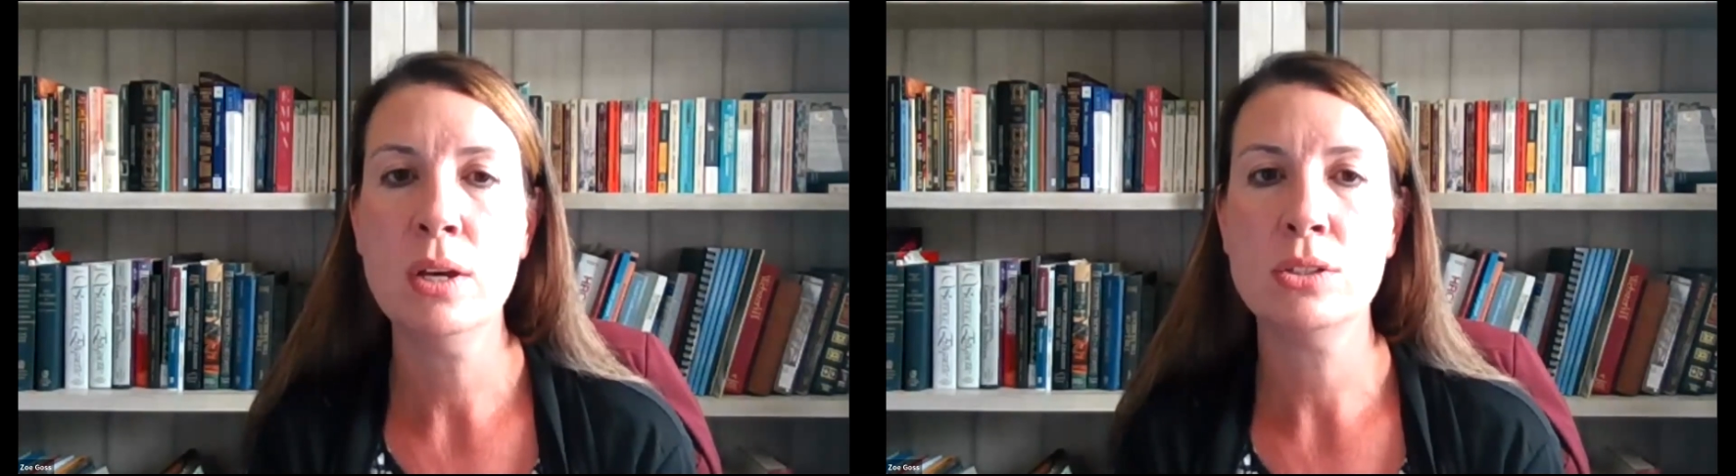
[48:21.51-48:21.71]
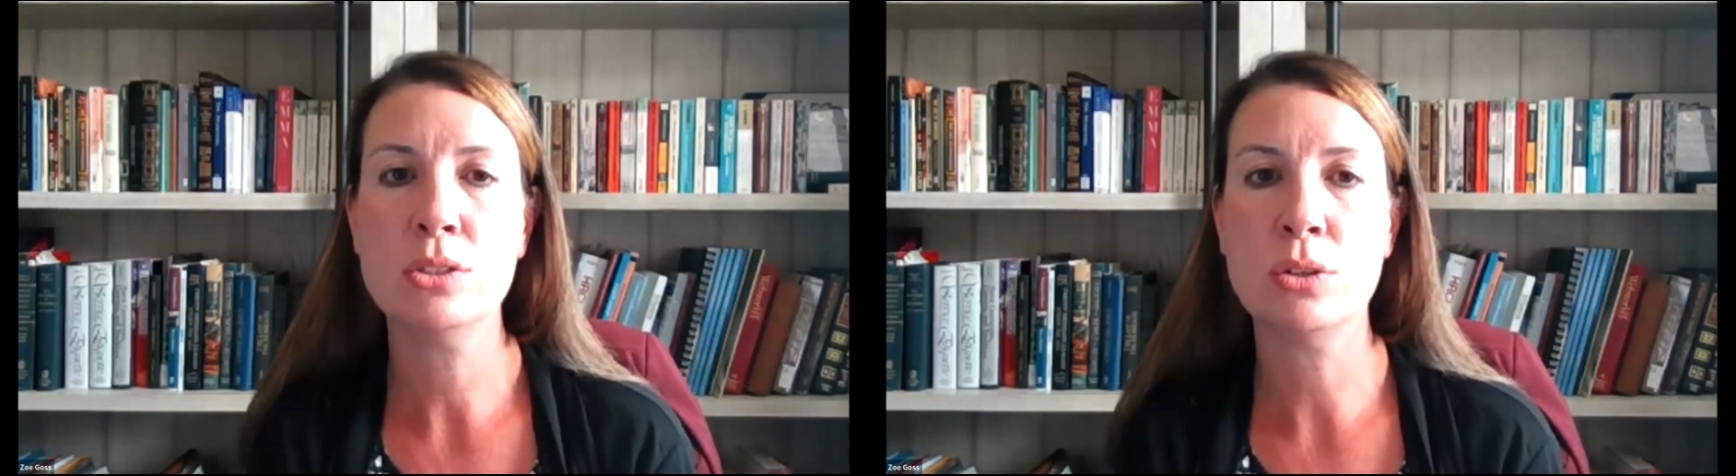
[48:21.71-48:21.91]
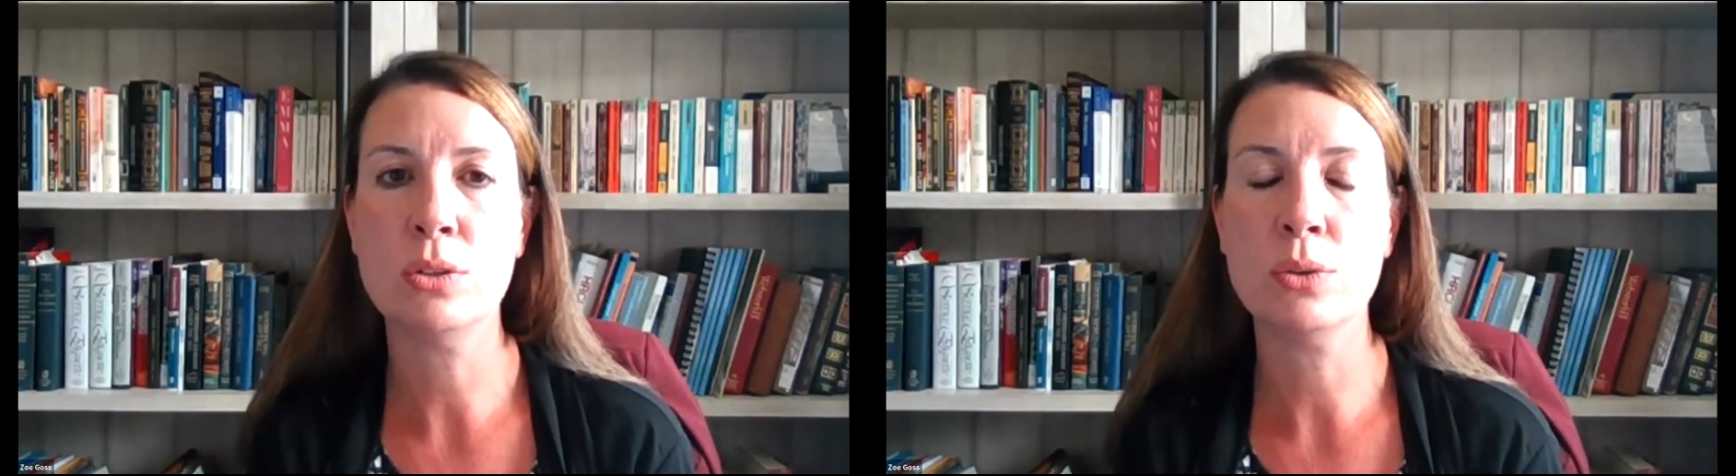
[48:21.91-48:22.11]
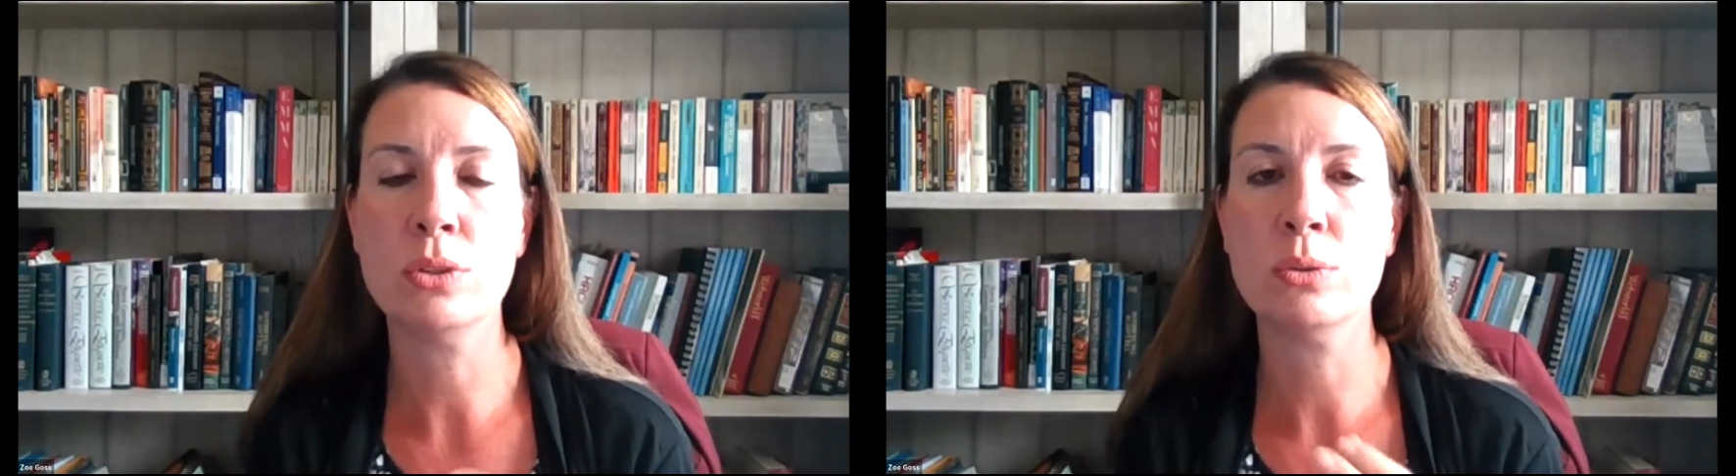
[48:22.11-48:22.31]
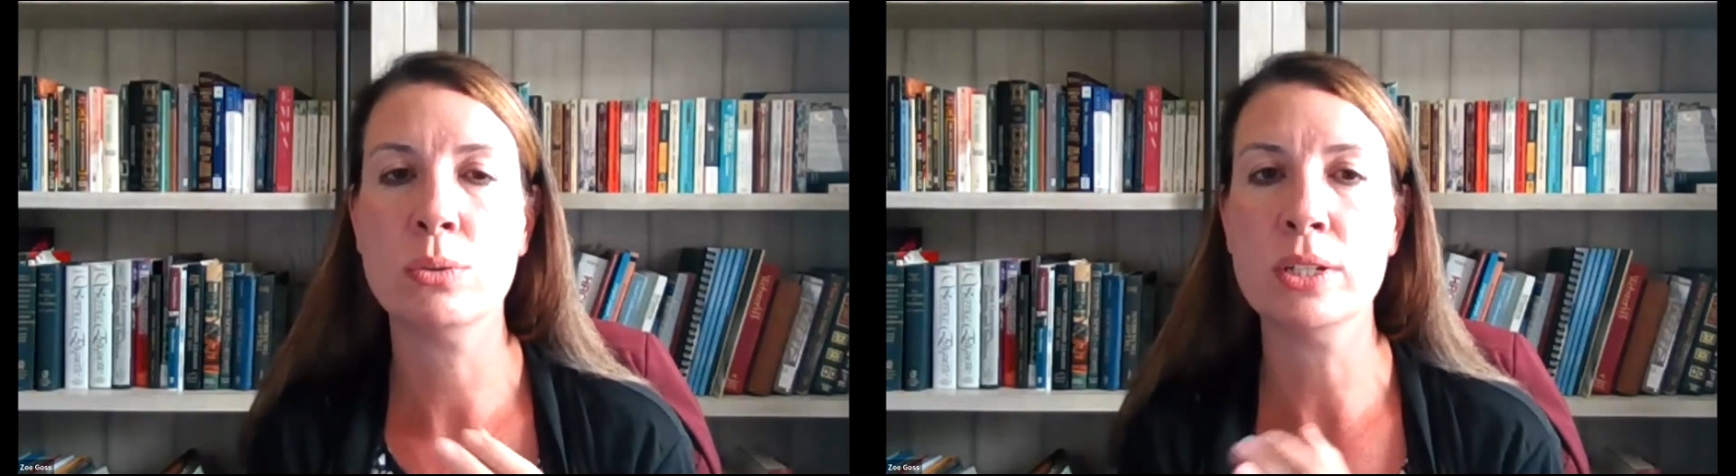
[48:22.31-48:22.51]
So
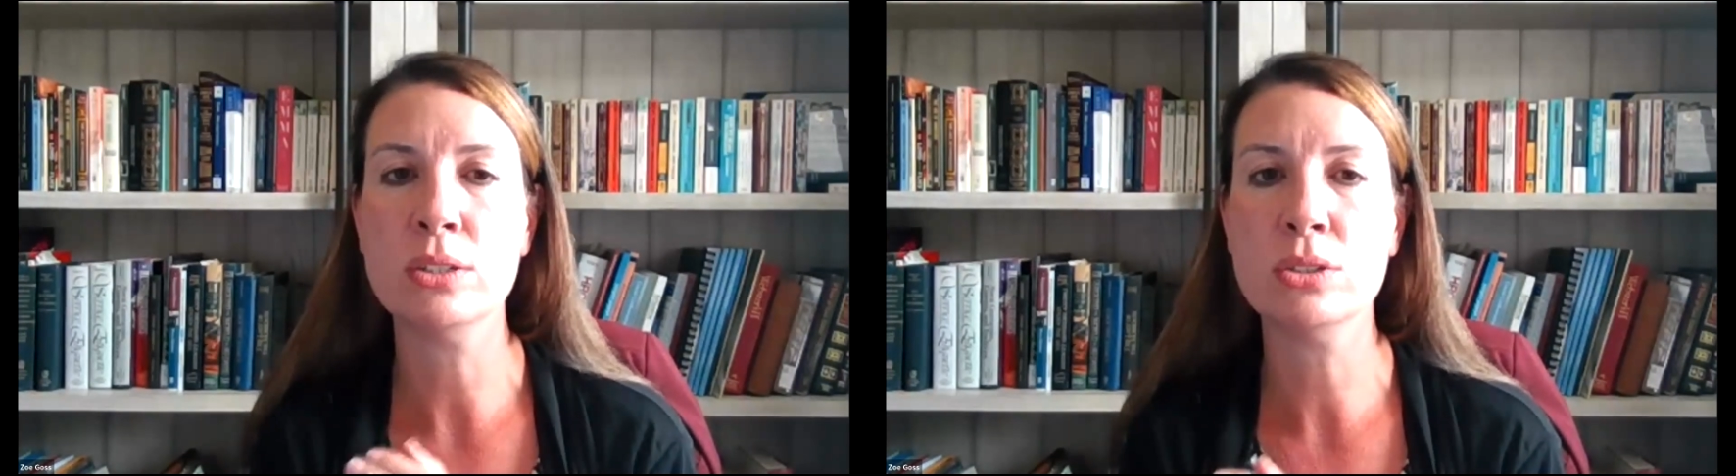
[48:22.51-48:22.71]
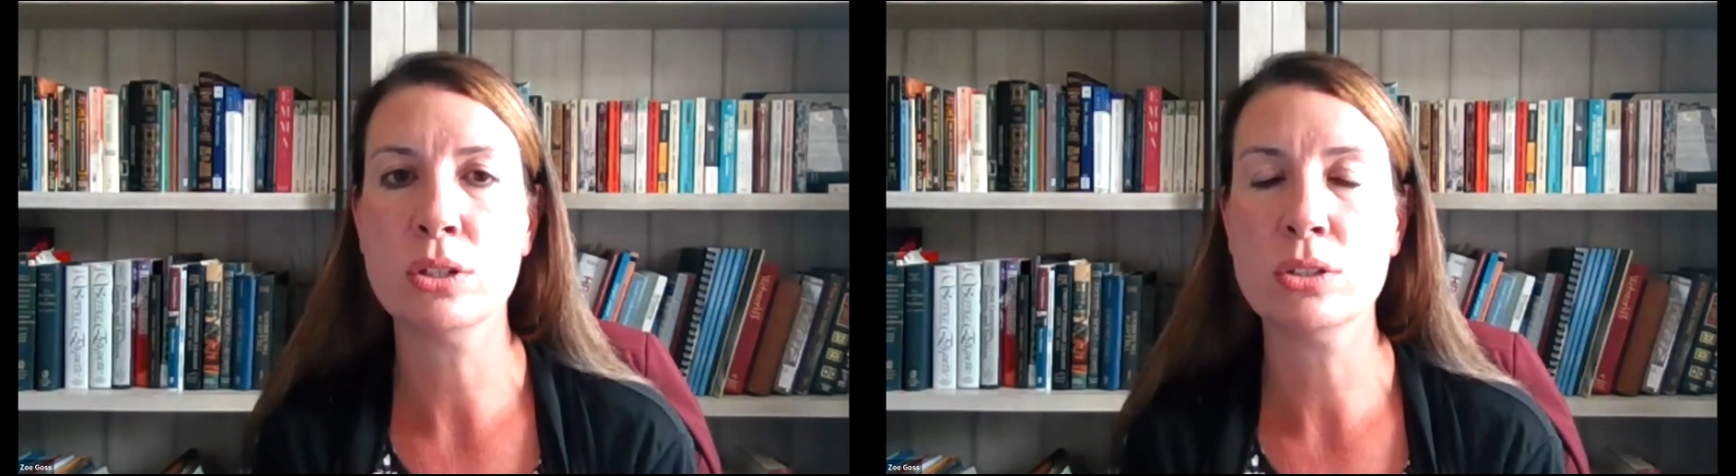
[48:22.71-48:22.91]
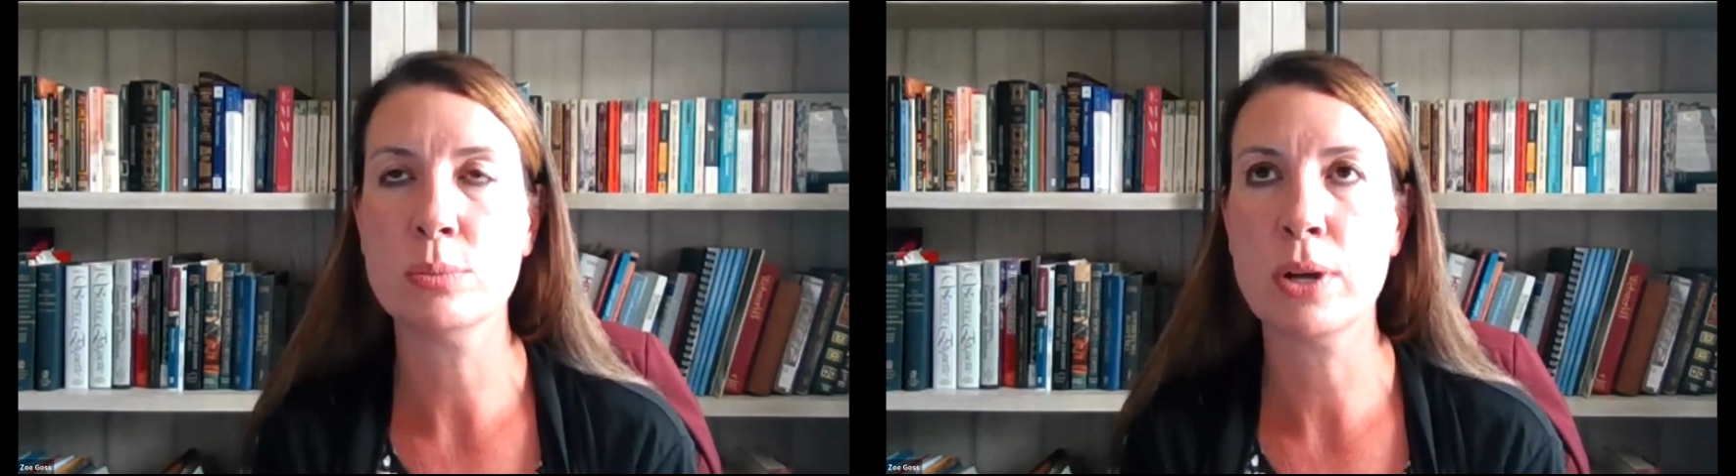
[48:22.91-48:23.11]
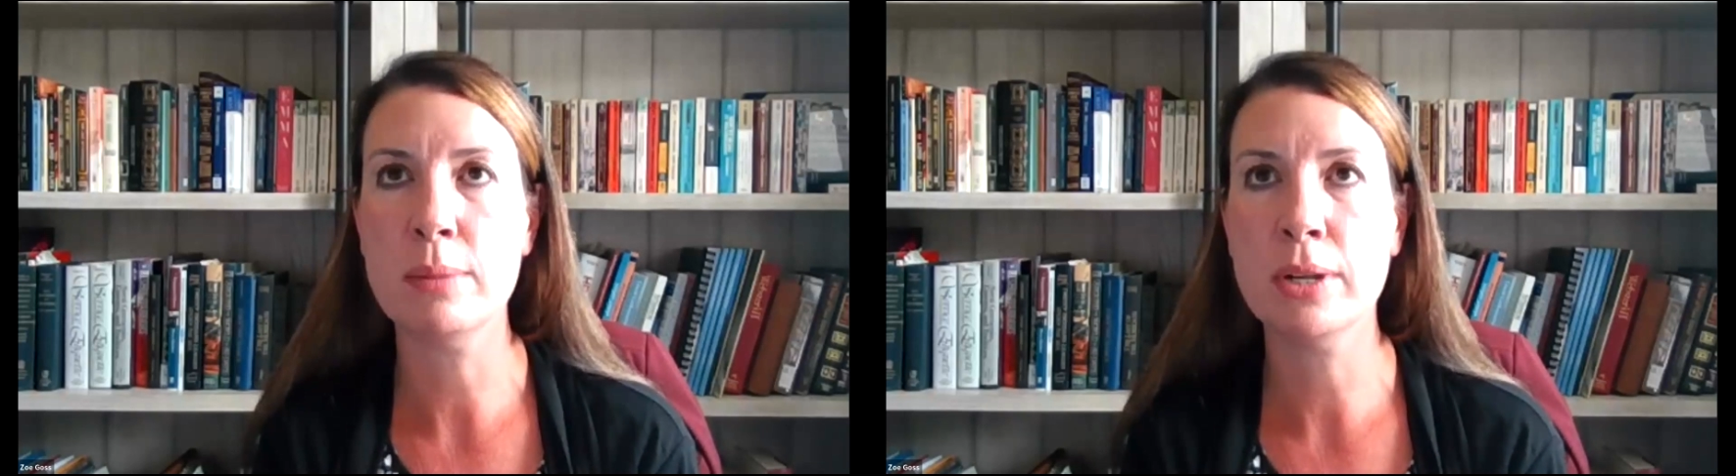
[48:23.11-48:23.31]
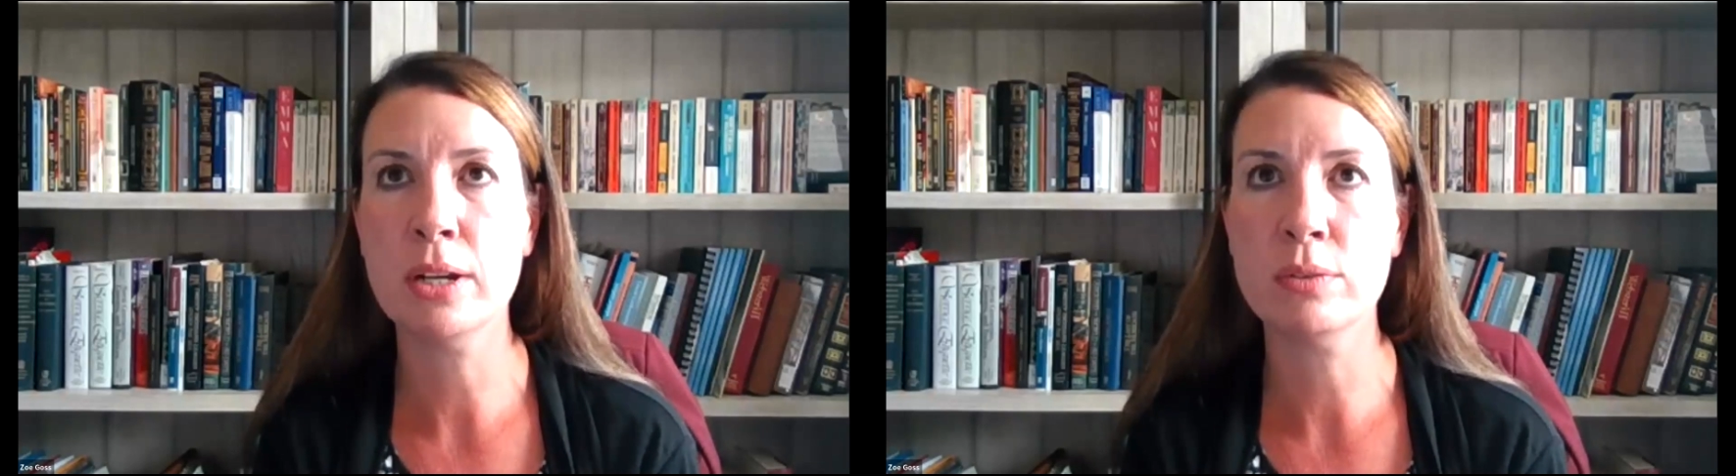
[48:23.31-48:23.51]
the primary